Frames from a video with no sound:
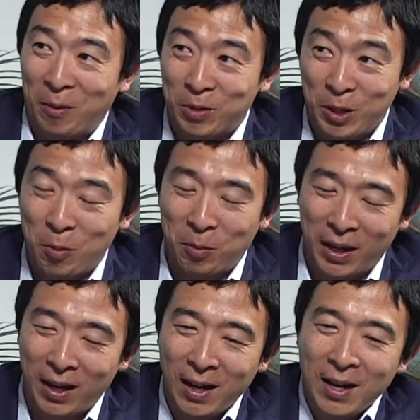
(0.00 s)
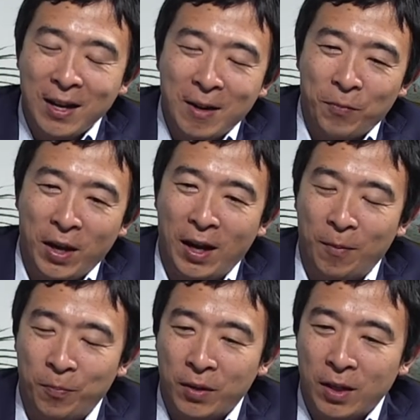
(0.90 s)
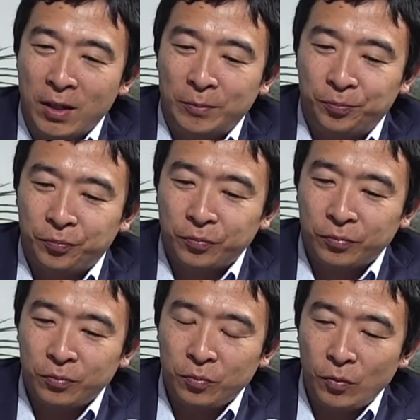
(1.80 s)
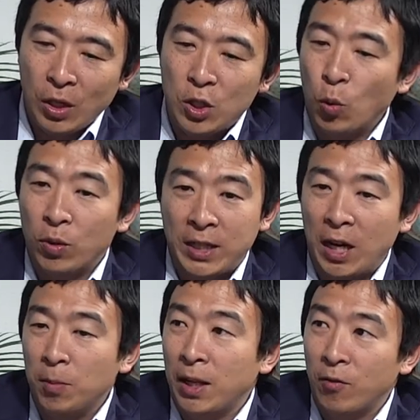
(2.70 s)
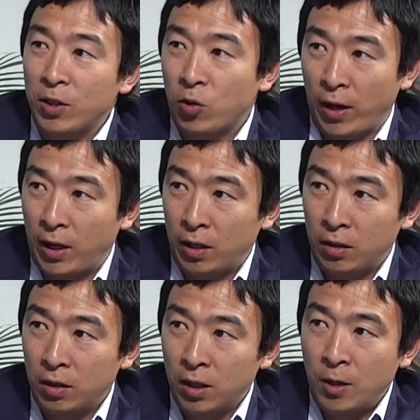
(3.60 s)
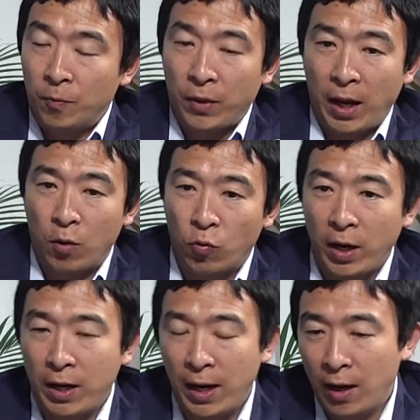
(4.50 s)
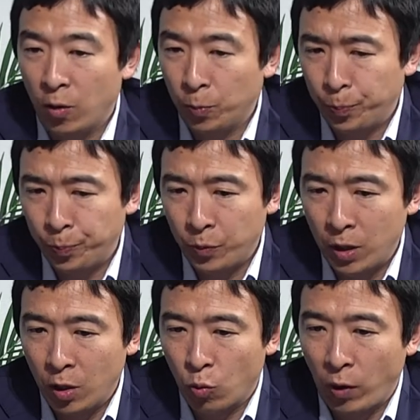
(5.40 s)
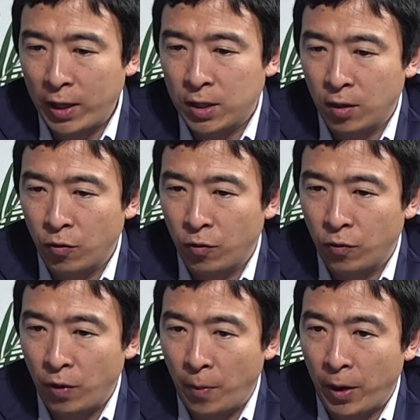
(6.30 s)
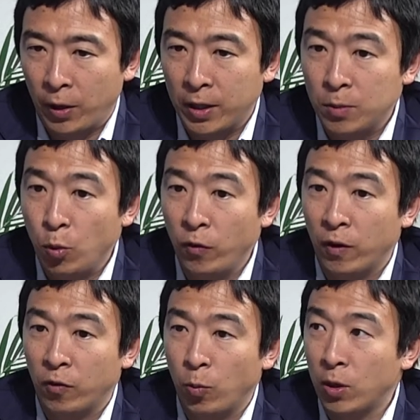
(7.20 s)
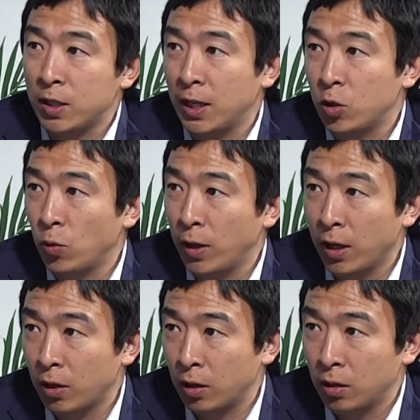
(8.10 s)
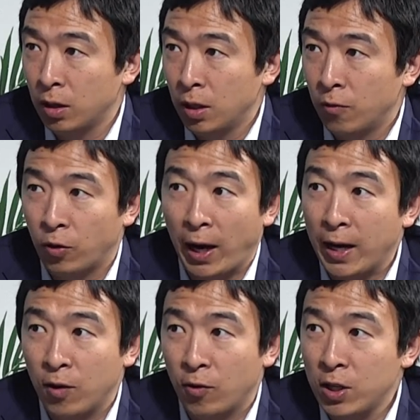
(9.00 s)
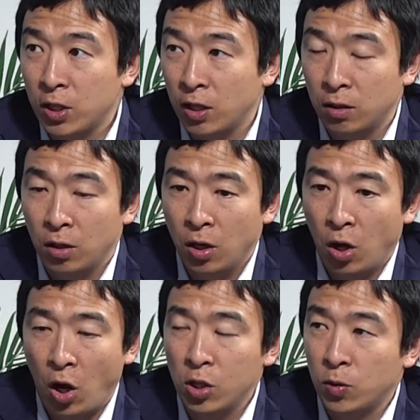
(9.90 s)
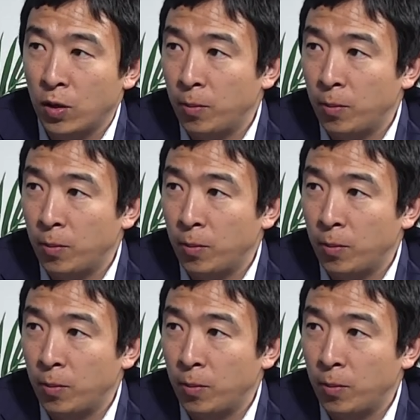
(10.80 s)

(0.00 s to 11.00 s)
presumably. Um, so we're terrible at retraining. And right now, the rates of Americans moving from one state to another for any reason also at a